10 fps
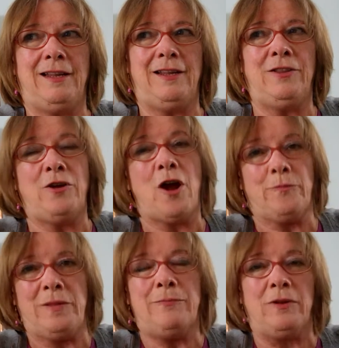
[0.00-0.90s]
there are
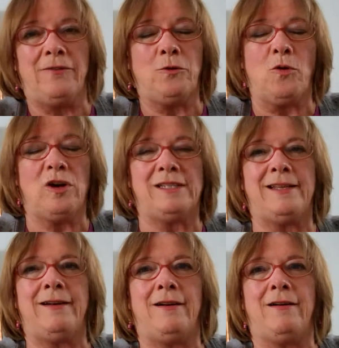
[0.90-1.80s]
people, of course,
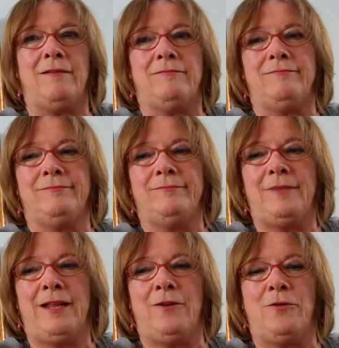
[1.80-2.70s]
that are,
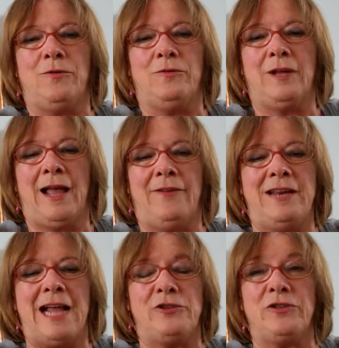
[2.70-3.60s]
have a
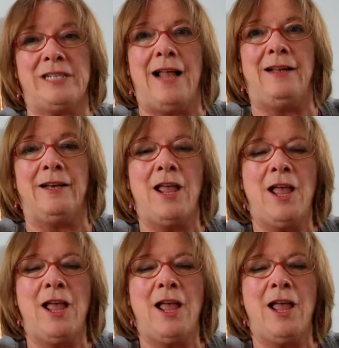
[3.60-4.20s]
natural talent.